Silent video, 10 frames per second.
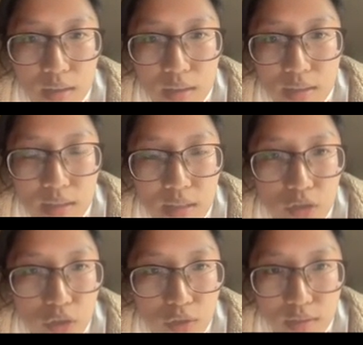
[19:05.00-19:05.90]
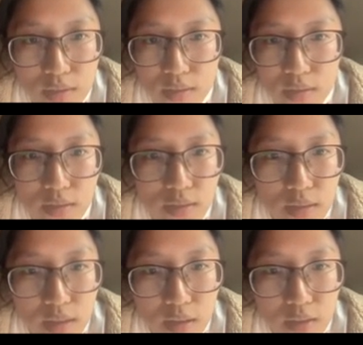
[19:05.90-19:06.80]
easily just
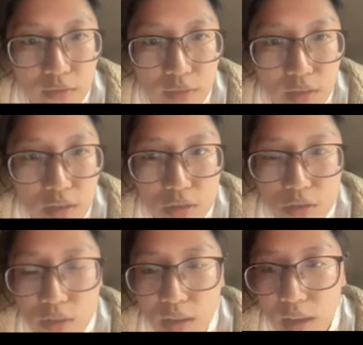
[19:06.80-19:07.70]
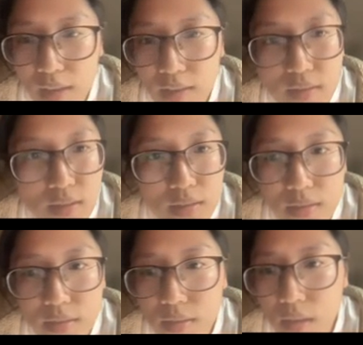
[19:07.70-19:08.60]
click on finish, and
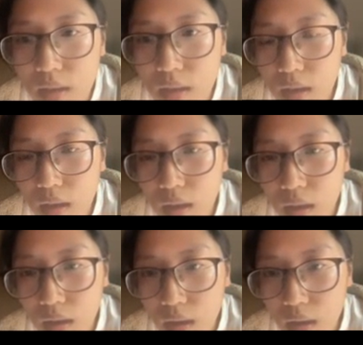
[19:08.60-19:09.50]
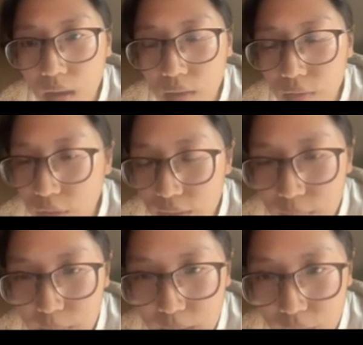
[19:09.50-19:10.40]
this very
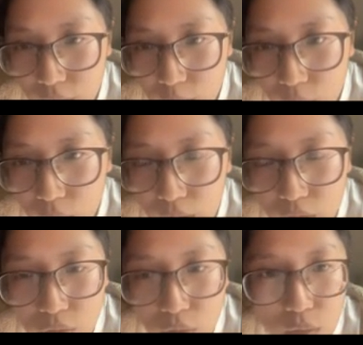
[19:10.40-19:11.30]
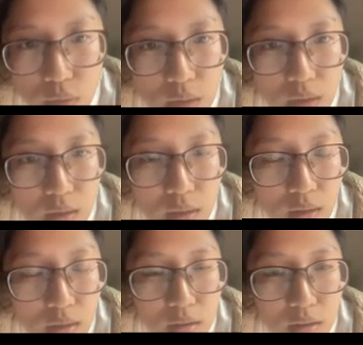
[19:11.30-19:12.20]
specific professional
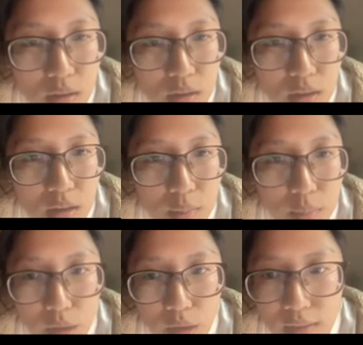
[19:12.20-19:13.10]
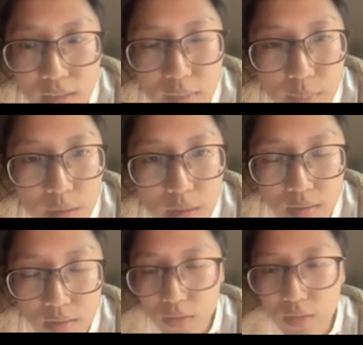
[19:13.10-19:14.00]
plot has
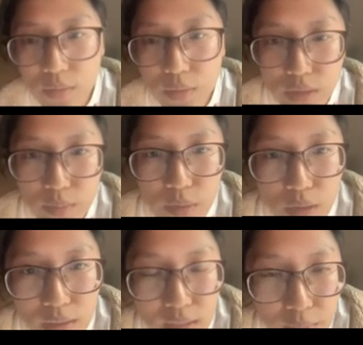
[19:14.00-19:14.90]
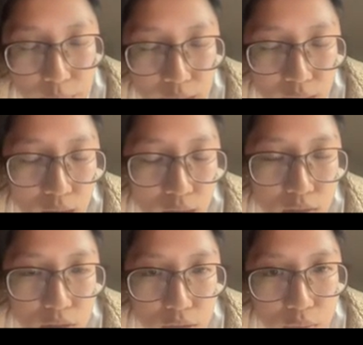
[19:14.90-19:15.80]
the region plot has been
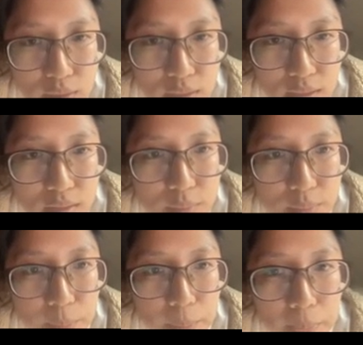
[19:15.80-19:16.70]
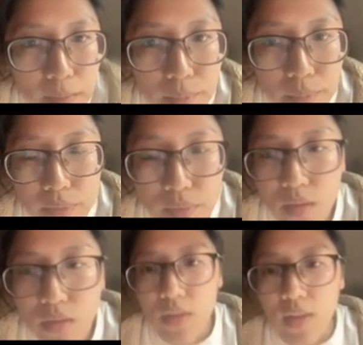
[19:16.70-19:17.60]
generated.
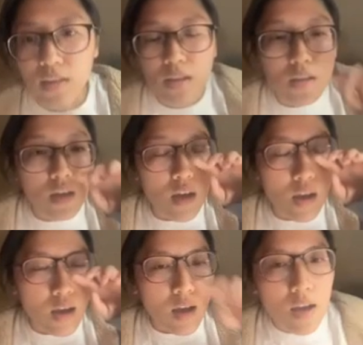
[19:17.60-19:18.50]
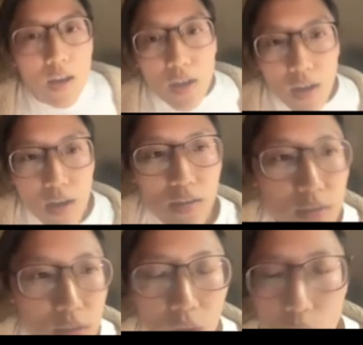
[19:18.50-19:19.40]
Okay,
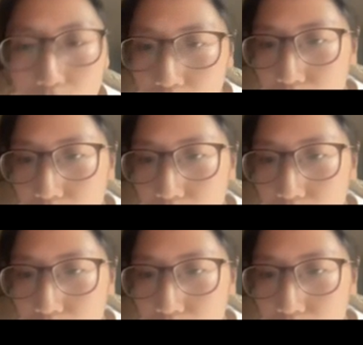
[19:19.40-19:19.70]
so